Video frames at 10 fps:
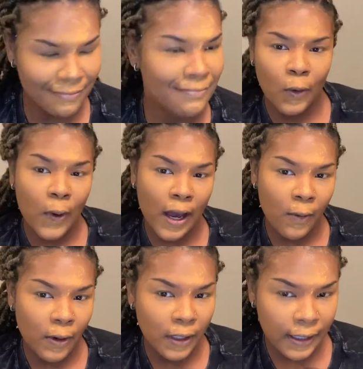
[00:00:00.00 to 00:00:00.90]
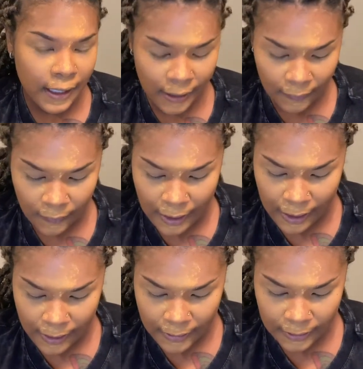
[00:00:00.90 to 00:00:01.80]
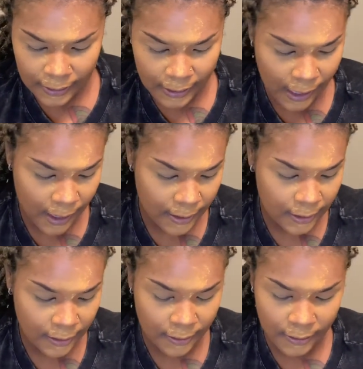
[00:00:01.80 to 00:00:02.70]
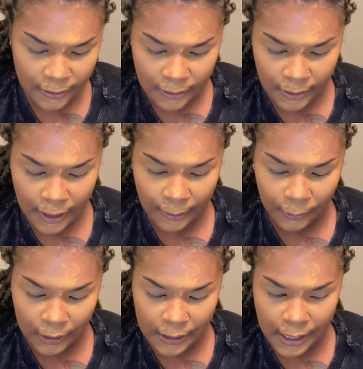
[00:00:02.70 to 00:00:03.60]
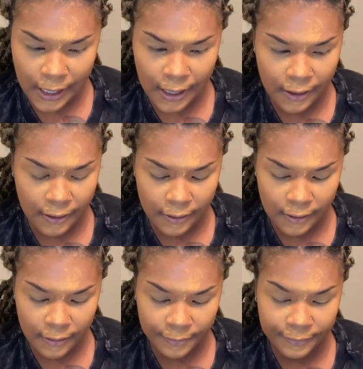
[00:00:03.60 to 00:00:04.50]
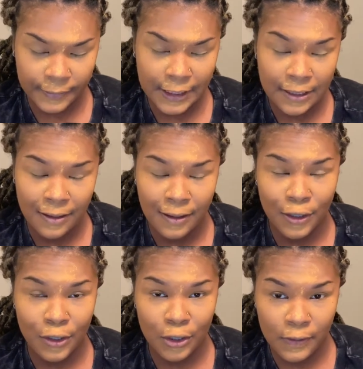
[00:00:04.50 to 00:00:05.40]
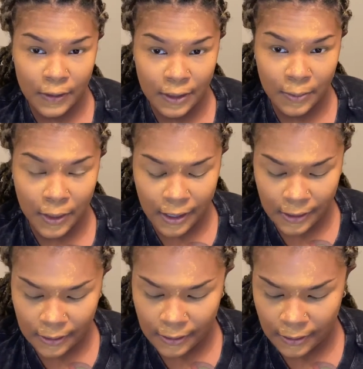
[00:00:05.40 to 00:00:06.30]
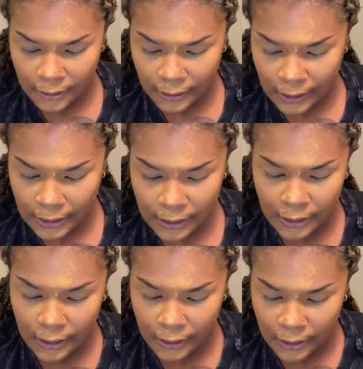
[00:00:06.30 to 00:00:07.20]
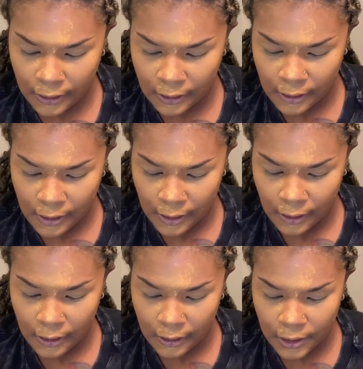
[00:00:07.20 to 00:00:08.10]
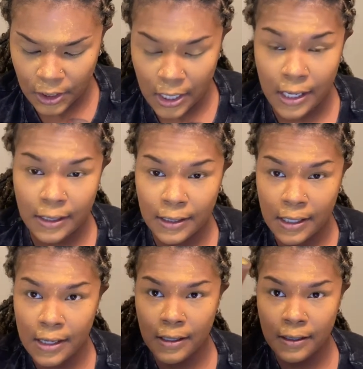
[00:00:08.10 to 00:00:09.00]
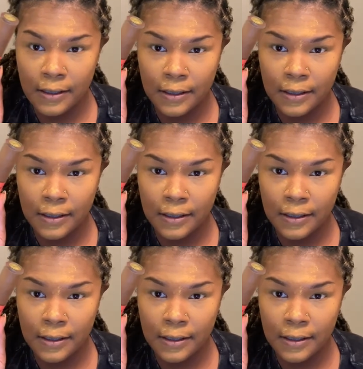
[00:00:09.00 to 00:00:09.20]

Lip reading: While we're letting that sit, I'm gonna take Juvia's Place concealer in the shade 6,